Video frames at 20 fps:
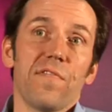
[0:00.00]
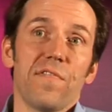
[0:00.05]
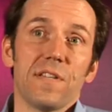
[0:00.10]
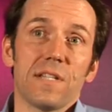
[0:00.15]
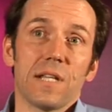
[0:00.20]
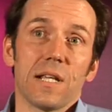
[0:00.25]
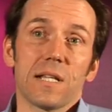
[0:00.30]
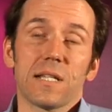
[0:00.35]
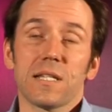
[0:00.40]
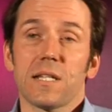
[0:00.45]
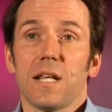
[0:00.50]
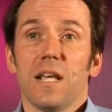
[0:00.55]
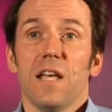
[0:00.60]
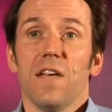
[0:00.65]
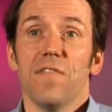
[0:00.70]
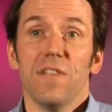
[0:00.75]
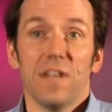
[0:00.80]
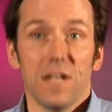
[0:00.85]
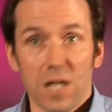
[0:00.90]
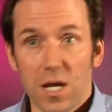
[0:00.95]
of physics.
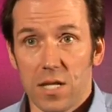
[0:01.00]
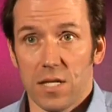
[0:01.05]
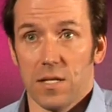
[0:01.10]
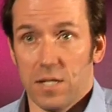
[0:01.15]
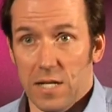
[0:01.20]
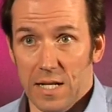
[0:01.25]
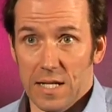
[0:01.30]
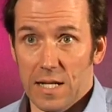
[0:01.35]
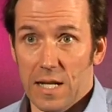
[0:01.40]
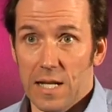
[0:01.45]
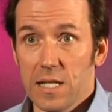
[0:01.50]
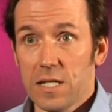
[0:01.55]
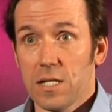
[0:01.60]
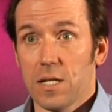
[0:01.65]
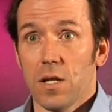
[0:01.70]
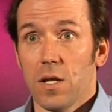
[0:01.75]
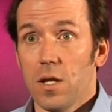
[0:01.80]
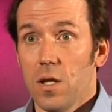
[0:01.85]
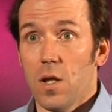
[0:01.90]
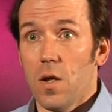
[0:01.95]
If it doesn't
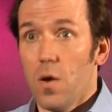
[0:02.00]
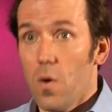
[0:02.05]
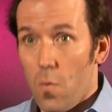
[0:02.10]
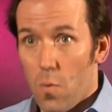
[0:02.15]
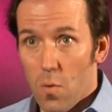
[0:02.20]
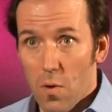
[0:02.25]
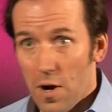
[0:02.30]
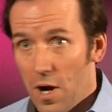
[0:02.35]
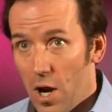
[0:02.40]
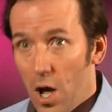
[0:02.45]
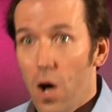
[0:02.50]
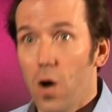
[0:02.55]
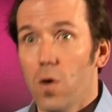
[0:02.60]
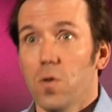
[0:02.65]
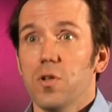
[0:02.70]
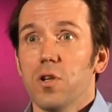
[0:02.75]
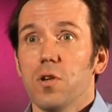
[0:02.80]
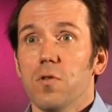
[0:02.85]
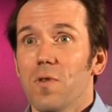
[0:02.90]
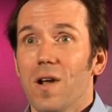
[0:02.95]
exist, we're in a whole
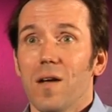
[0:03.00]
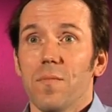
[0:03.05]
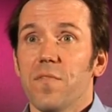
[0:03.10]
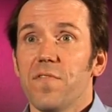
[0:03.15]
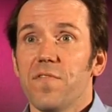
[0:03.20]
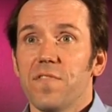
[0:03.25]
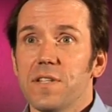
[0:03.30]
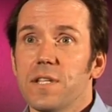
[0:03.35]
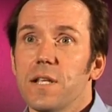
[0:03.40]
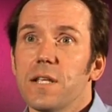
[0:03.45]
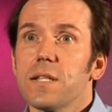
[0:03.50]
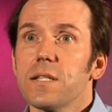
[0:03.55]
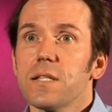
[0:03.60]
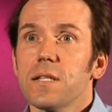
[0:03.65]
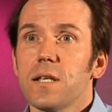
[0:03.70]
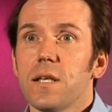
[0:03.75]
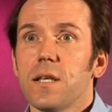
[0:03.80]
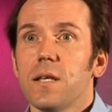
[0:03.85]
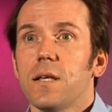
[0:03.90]
new realm of physics.